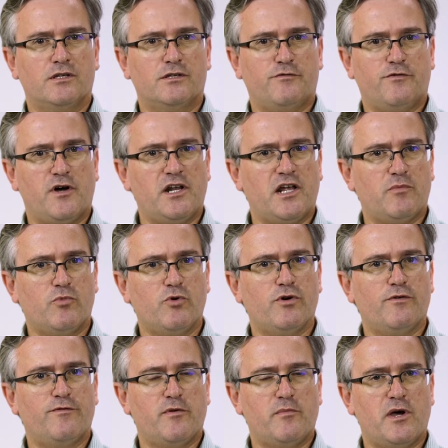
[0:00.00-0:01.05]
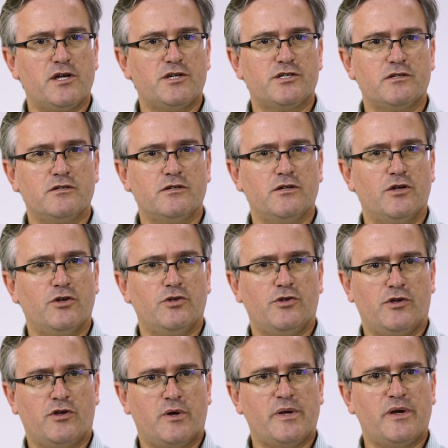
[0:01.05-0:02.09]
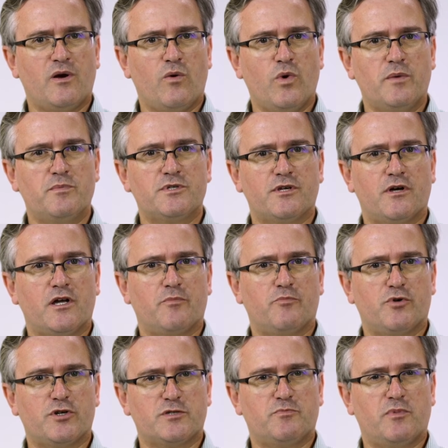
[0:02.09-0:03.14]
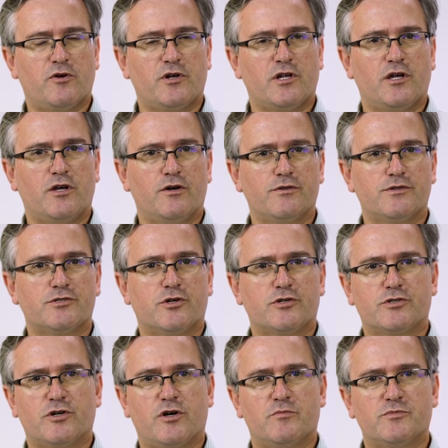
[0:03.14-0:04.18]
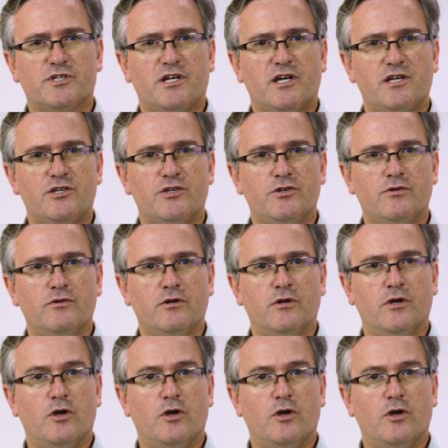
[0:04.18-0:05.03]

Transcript: To find out more information, you can go to our website at prosperityhealth.com.au